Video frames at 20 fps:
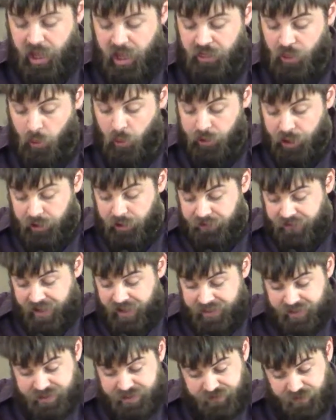though your
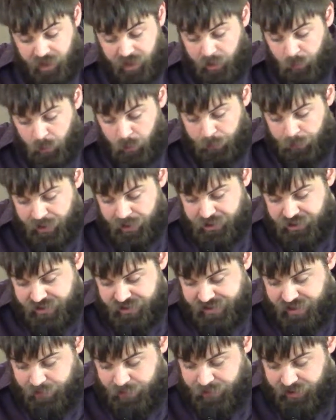faith is far more precious
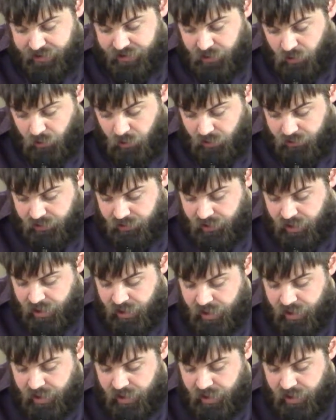than mere gold.